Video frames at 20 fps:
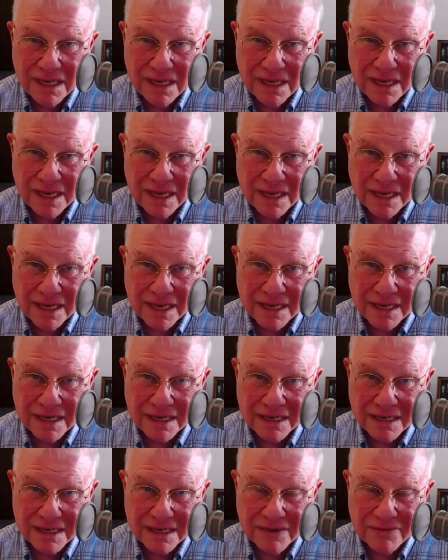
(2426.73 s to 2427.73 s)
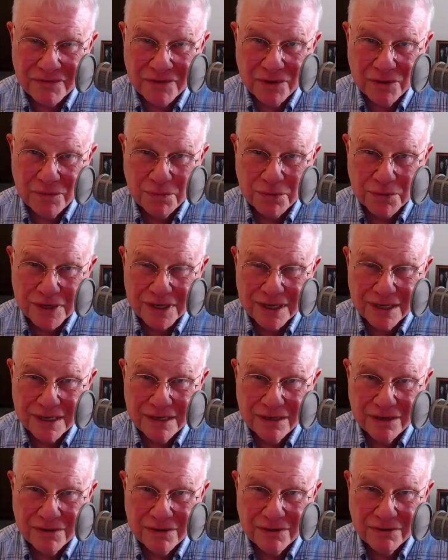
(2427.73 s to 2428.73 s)
And if you
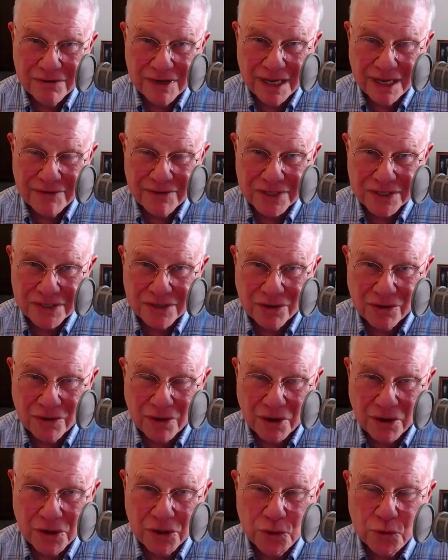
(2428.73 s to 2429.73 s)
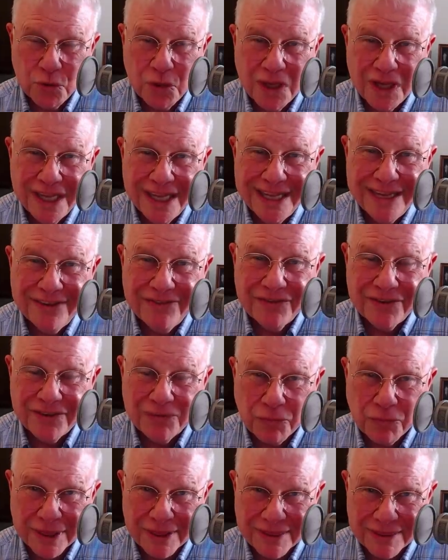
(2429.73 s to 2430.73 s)
pretend you don't have a soul, or you live
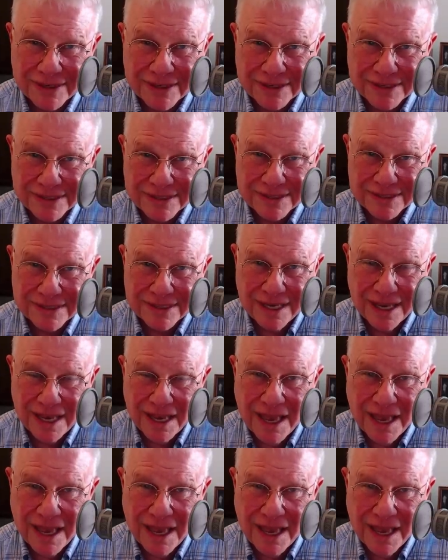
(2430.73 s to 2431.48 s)
with this,